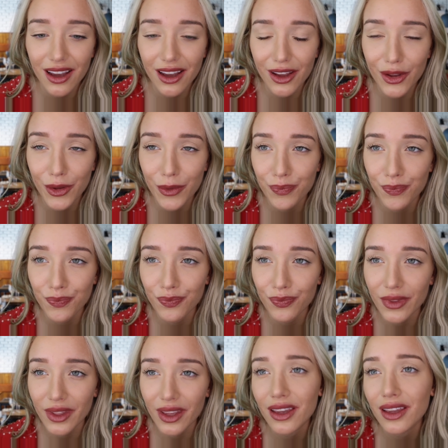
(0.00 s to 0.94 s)

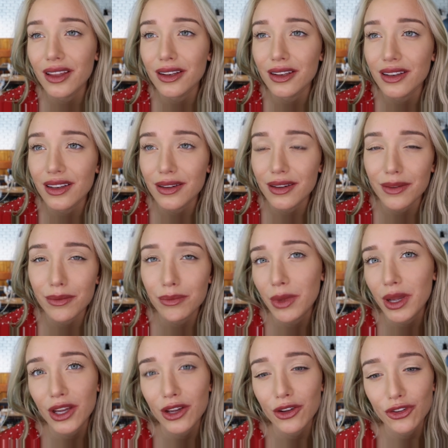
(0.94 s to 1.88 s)
and
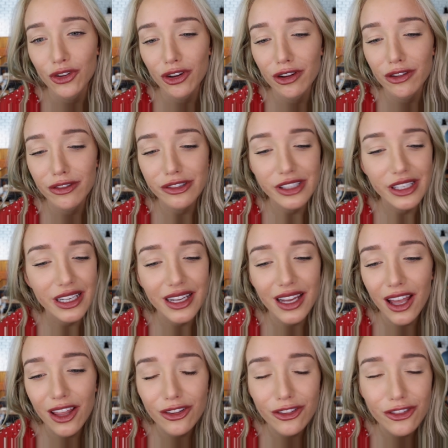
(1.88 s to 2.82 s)
making sure if there's any
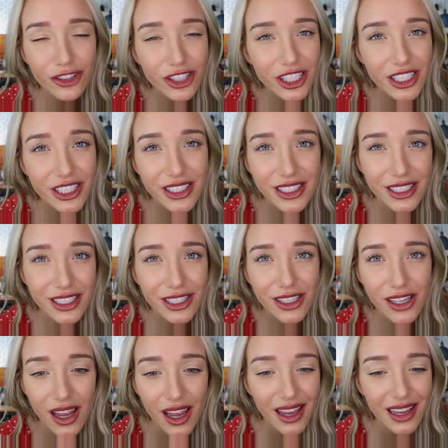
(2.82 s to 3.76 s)
allergies to
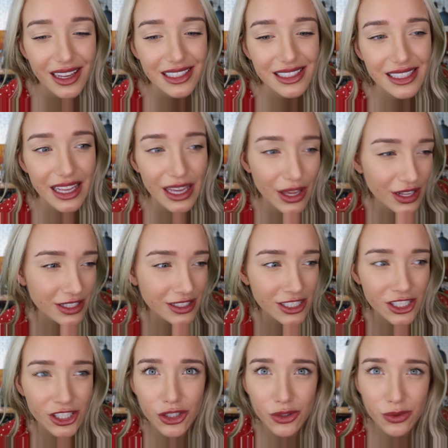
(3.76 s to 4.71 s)
say, and
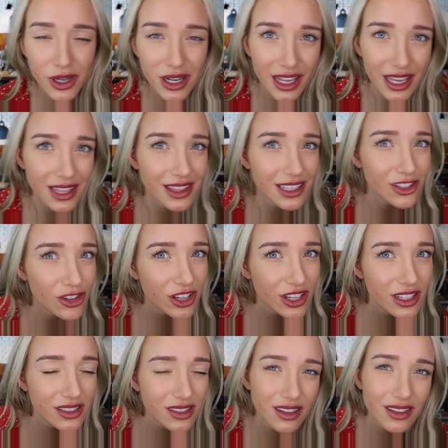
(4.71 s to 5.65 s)
did you want to get the
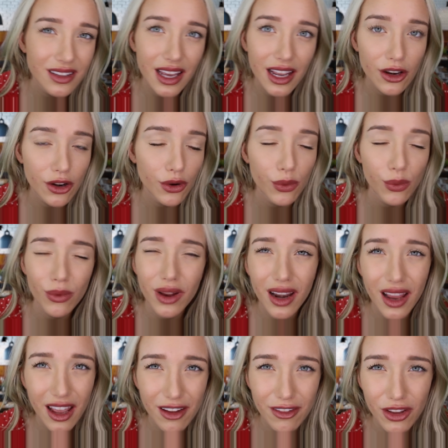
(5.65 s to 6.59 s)
cheese on that or what
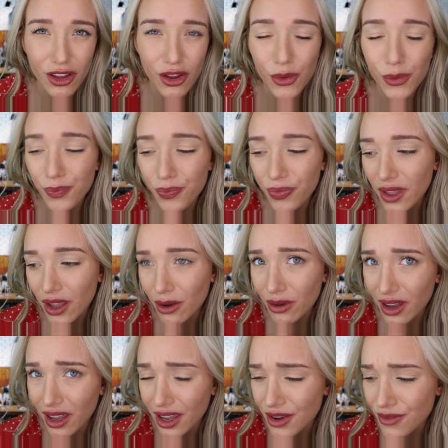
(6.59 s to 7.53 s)
have you,
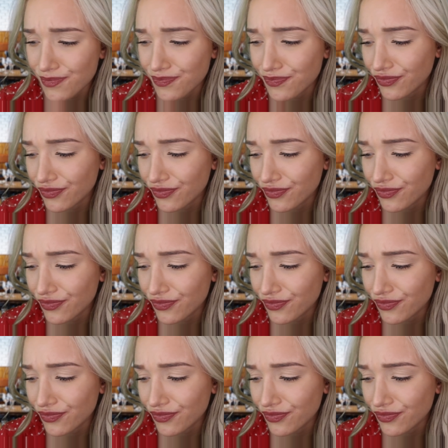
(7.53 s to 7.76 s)
okay?